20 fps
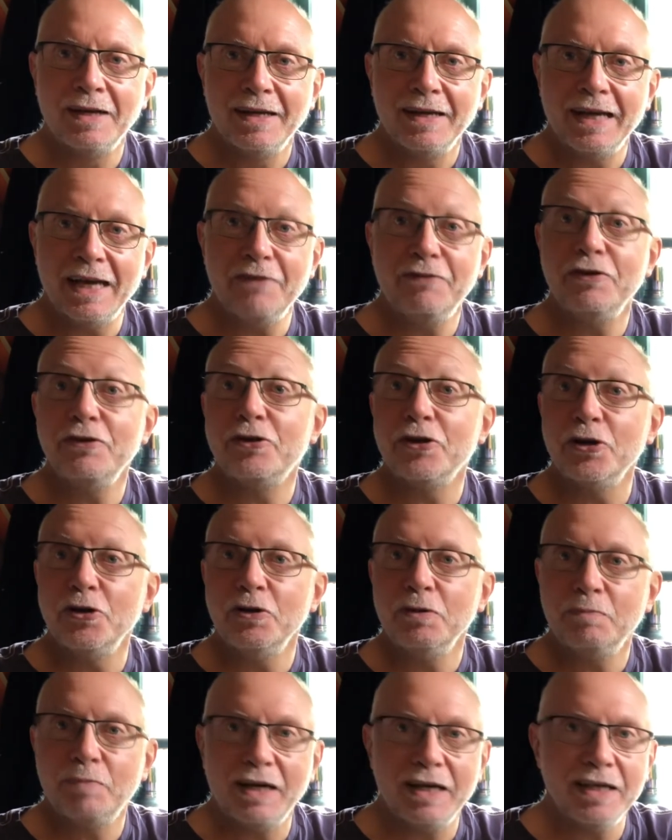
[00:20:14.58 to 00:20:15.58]
If you do,
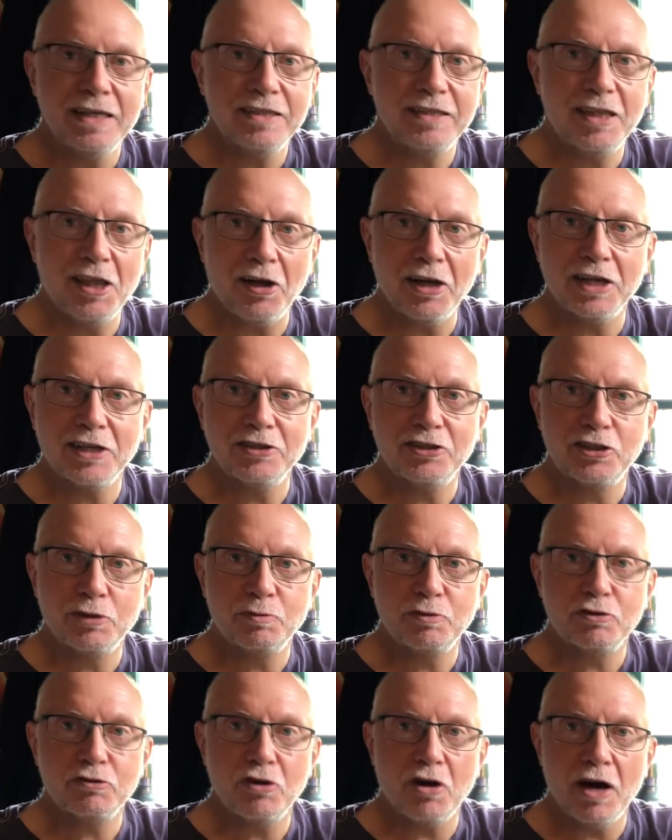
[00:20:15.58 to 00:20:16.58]
please like and
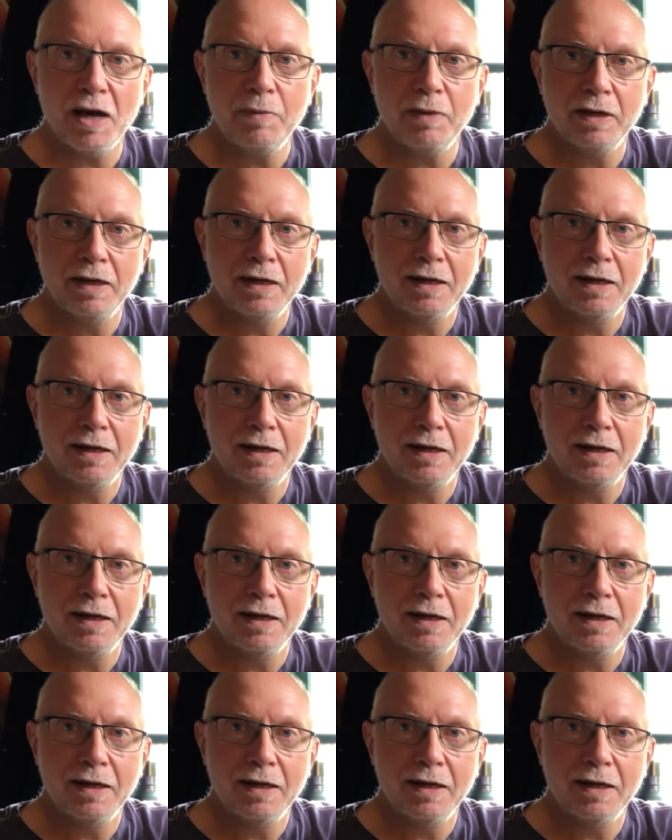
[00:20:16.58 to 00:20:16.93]
subscribe,